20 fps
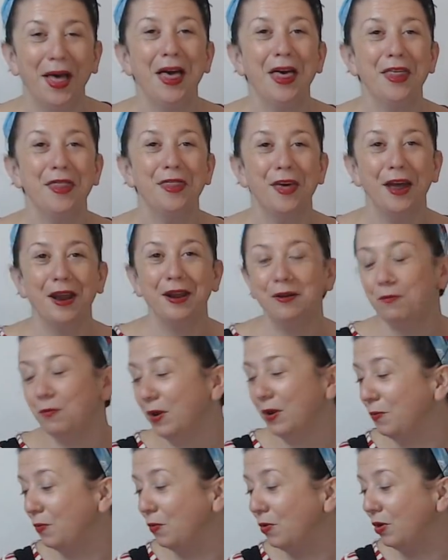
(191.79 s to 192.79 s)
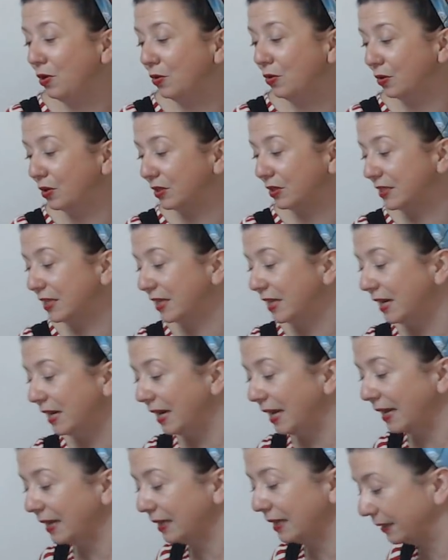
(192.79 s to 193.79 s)
then we will look to the
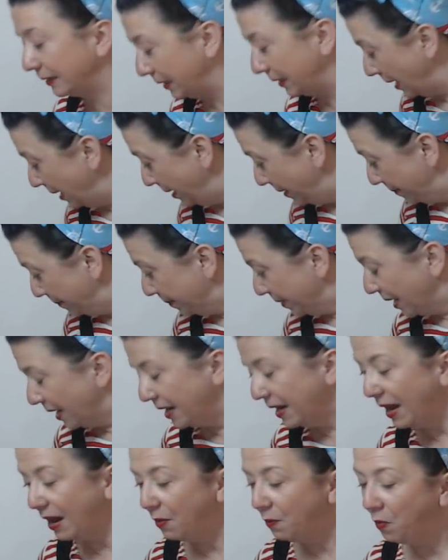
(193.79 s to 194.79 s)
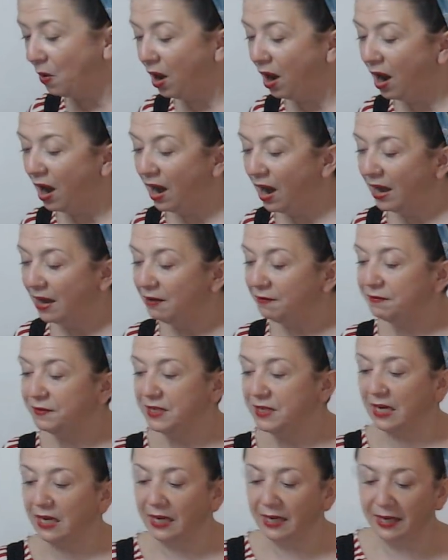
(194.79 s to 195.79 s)
length. Now what I've
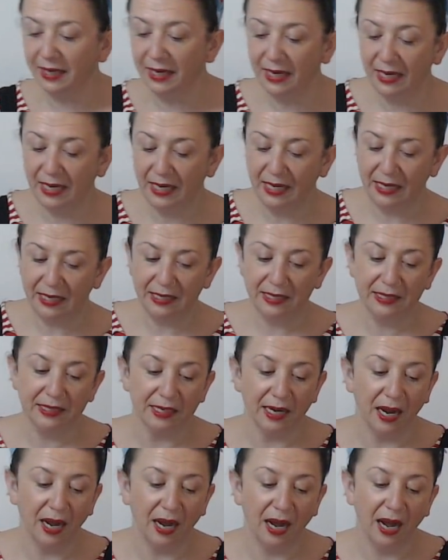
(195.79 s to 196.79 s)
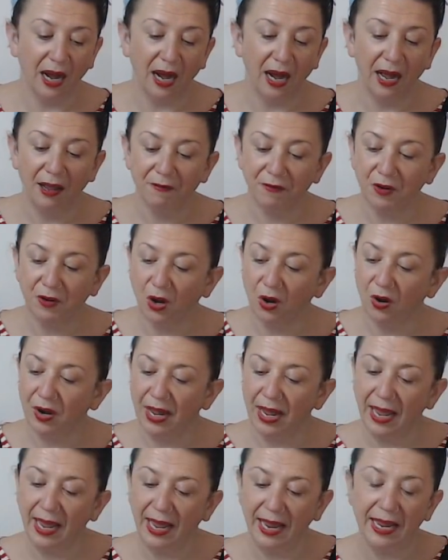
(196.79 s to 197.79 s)
done is I've gone
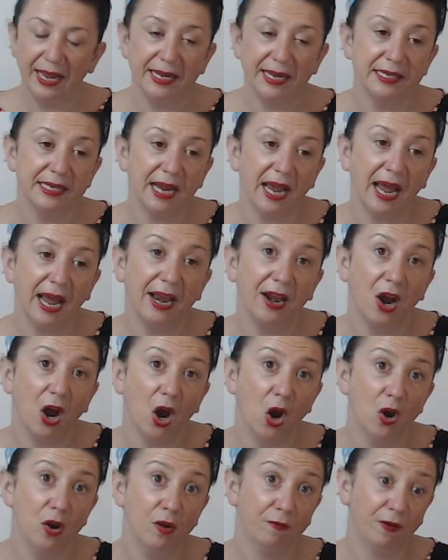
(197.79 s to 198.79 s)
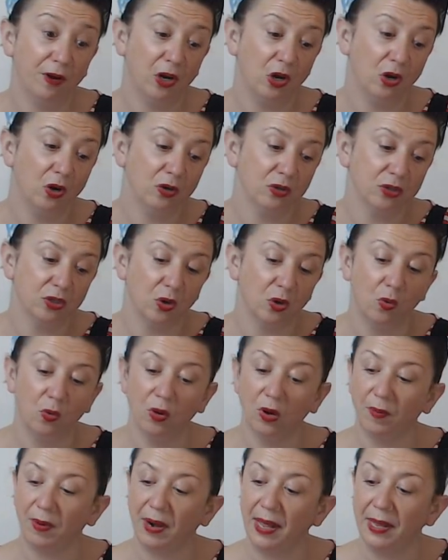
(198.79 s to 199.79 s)
ahead and overlocked
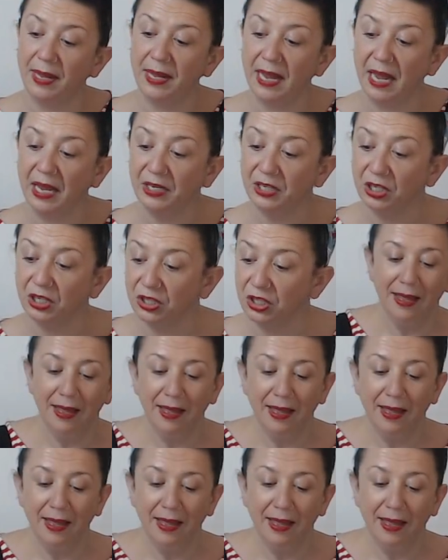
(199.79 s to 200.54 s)
all around the edges.